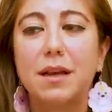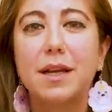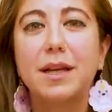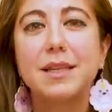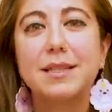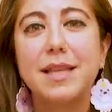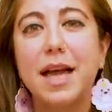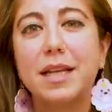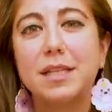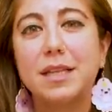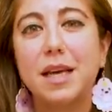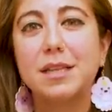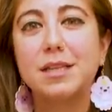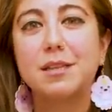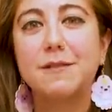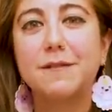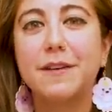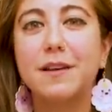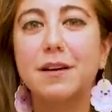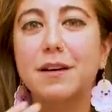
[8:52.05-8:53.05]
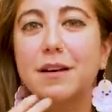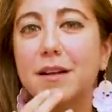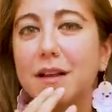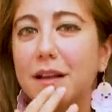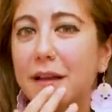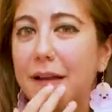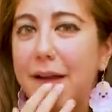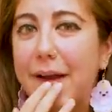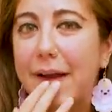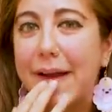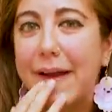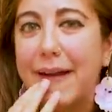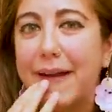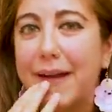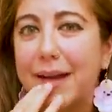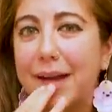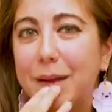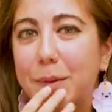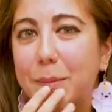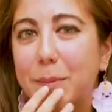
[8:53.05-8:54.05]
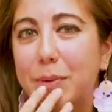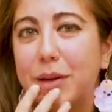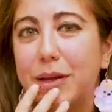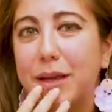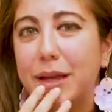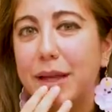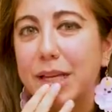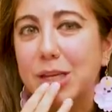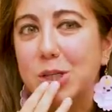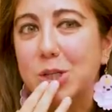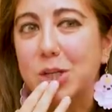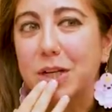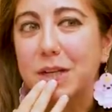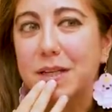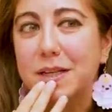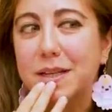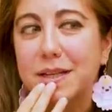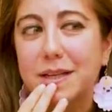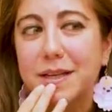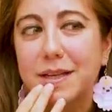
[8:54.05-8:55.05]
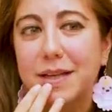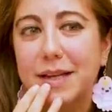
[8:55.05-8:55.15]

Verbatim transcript: because that does feel pretty ancient.